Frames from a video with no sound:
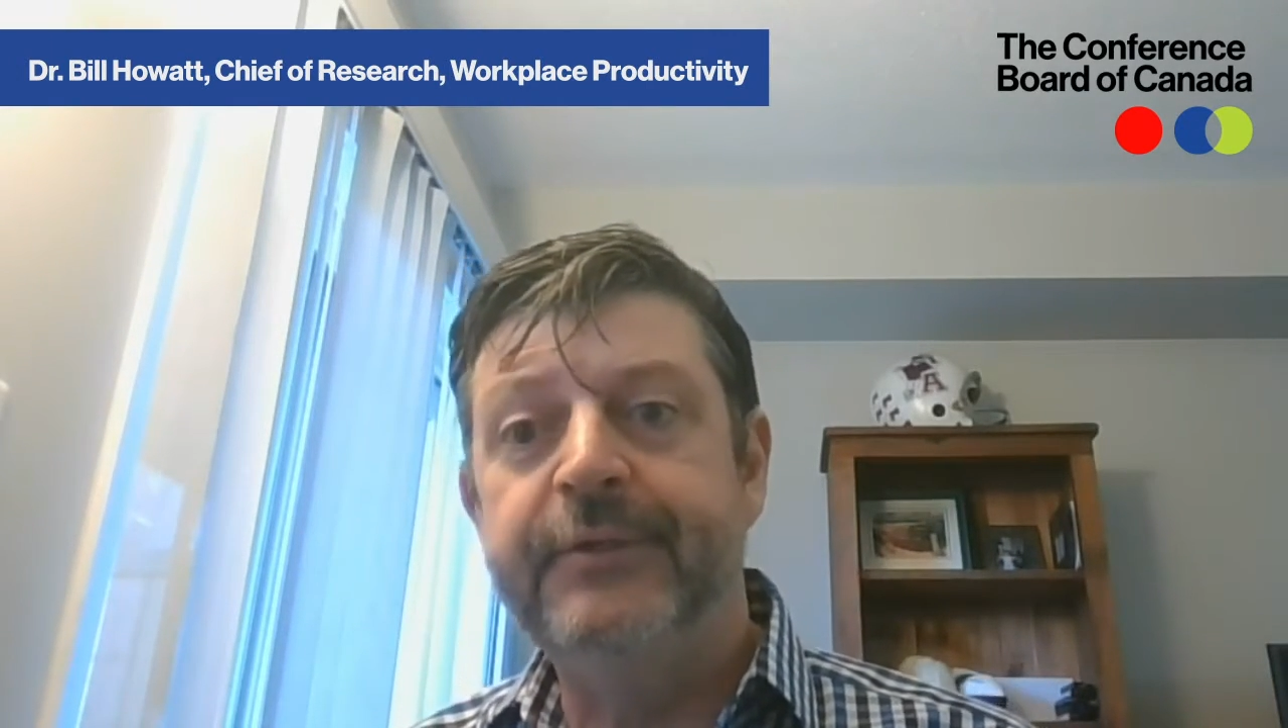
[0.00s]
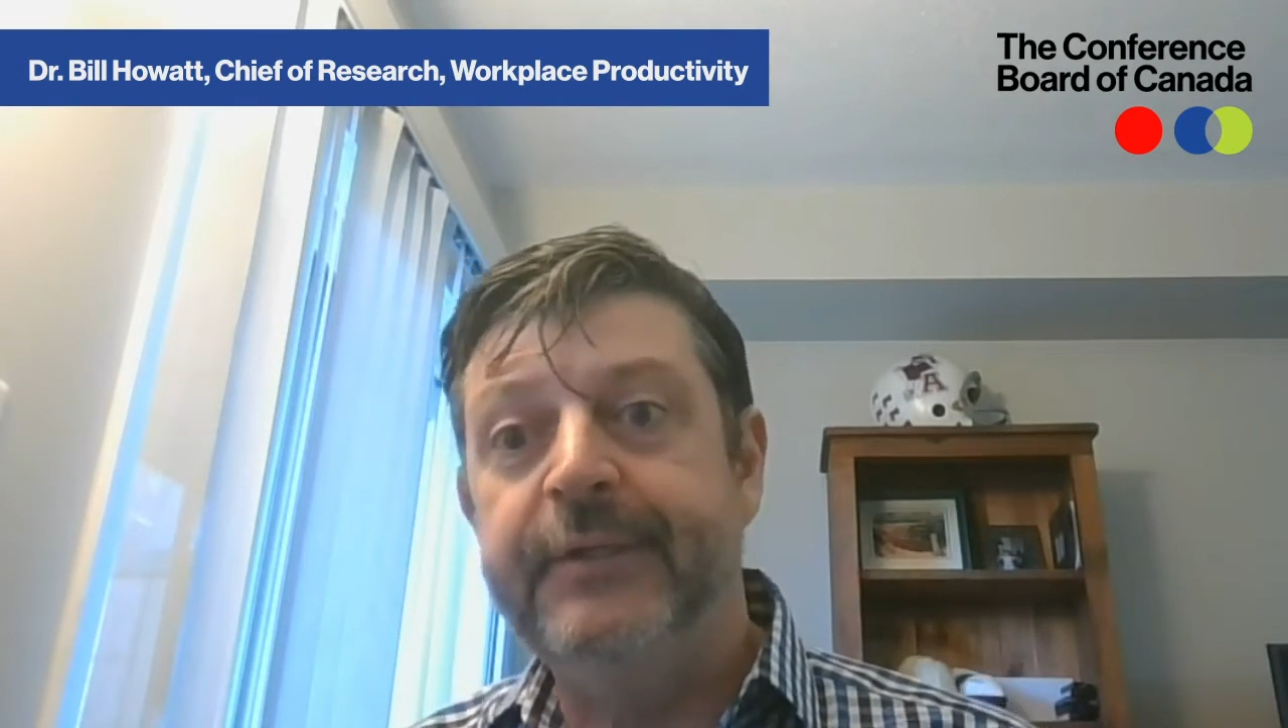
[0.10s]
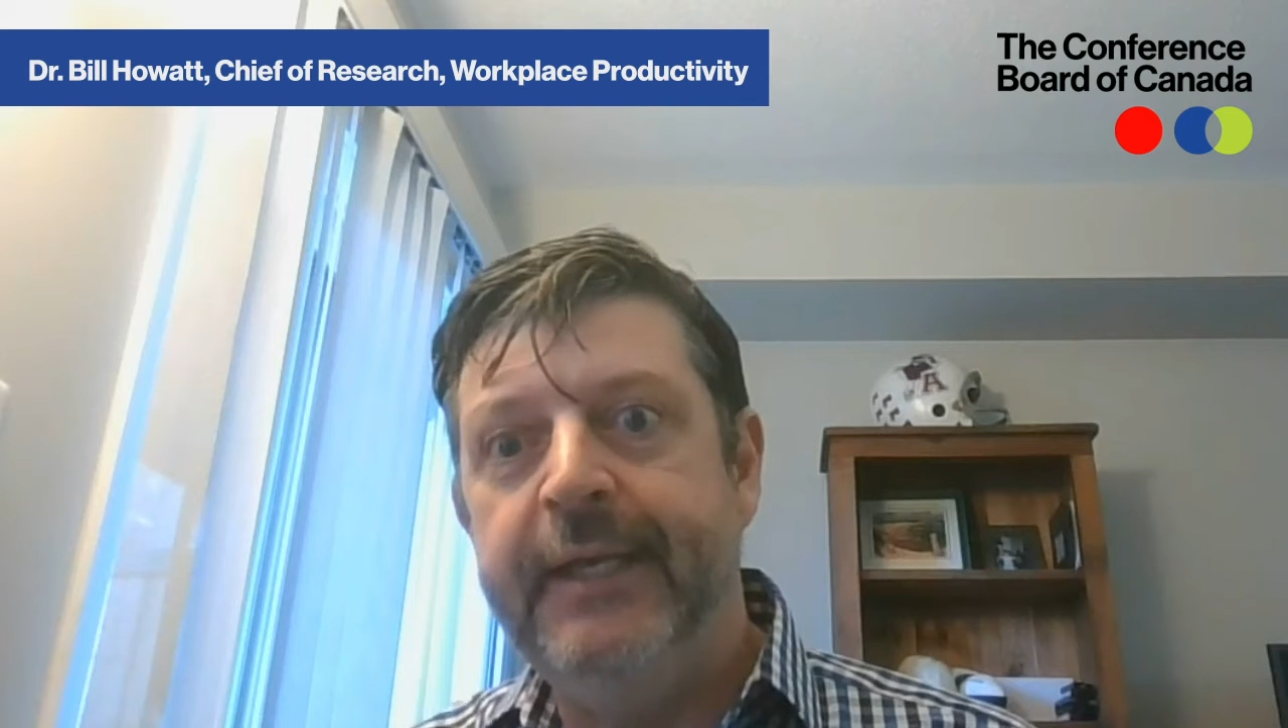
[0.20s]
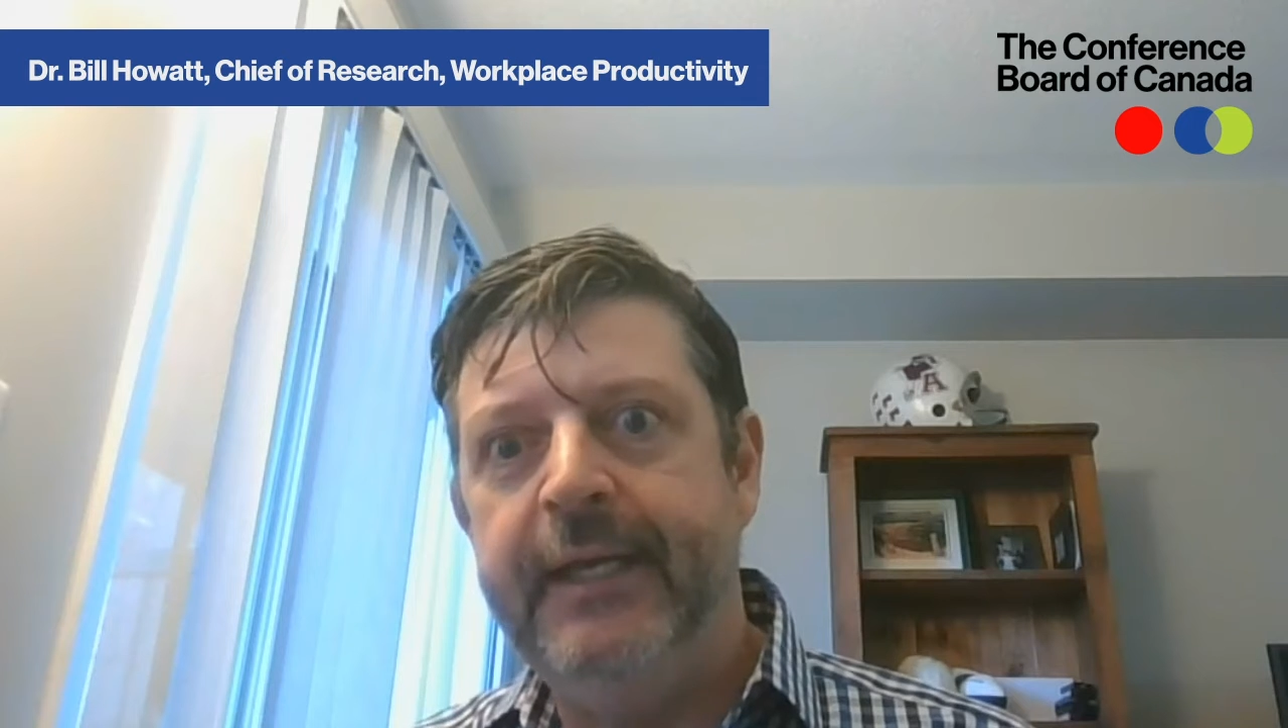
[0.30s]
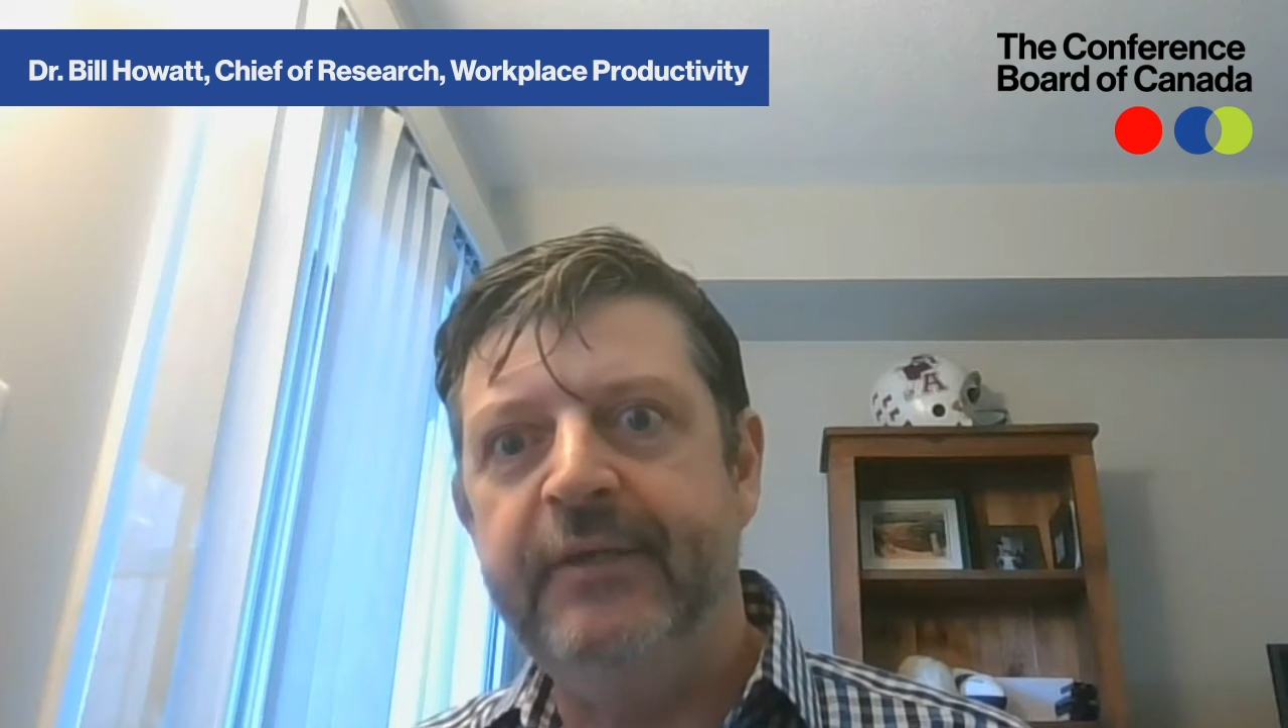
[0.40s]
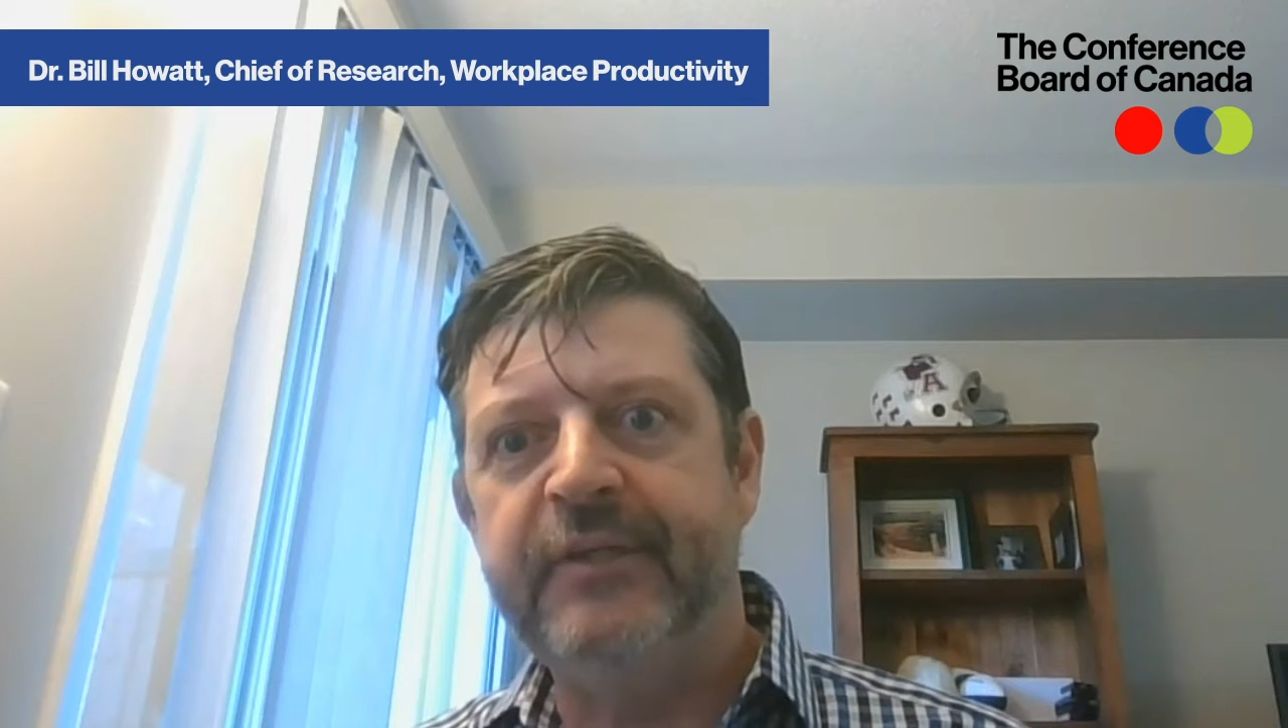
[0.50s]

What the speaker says: today,